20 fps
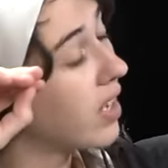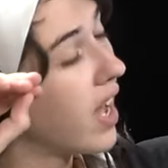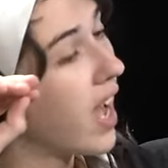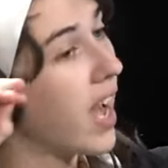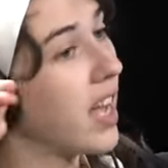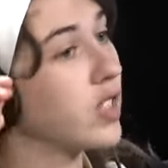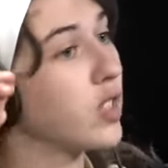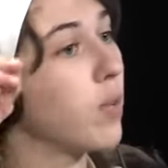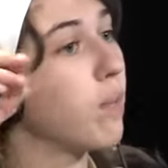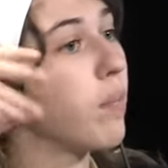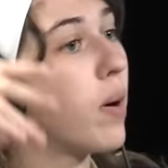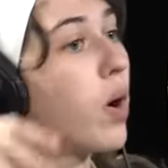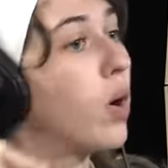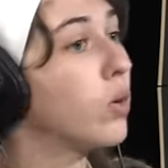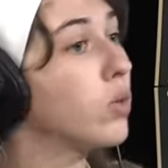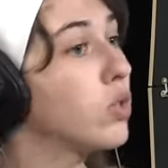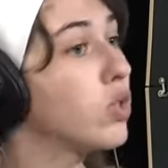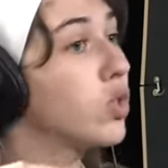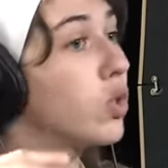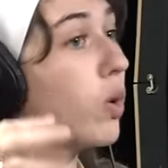mm -hmm. as
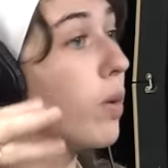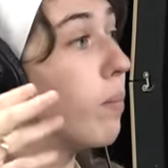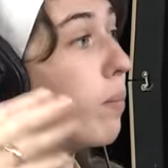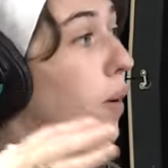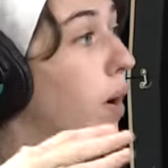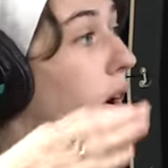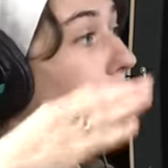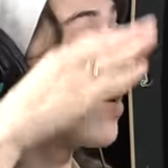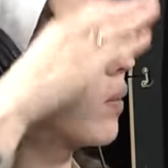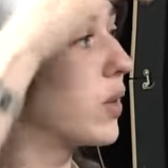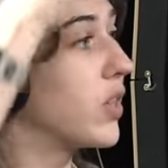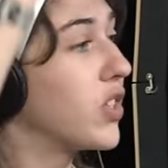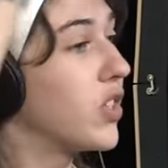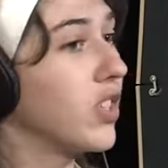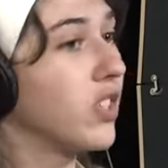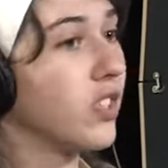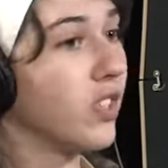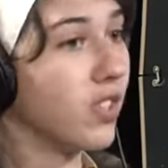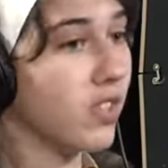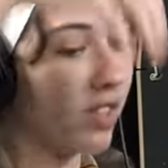opposed to a bar, which
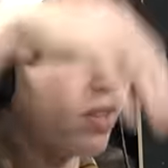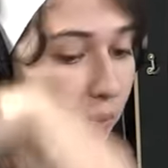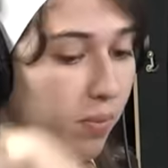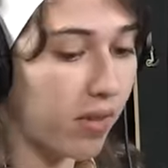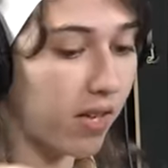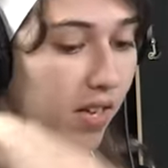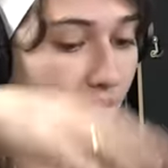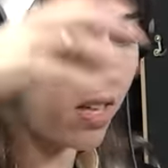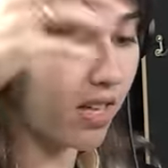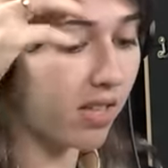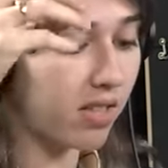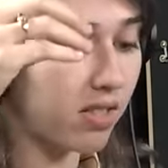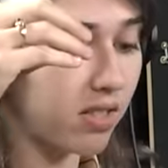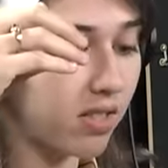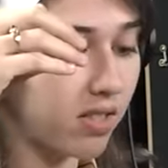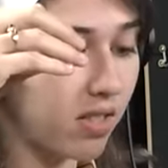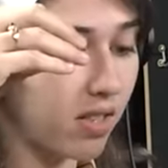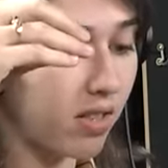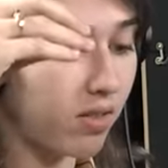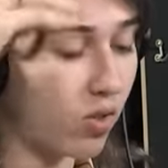is okay. something
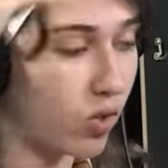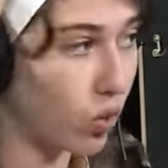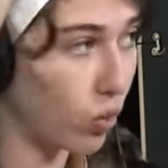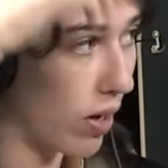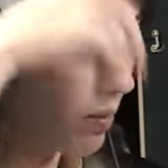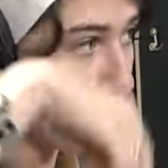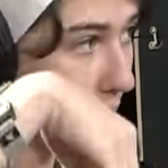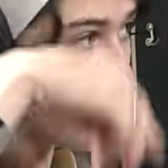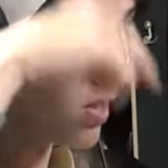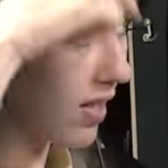is dripped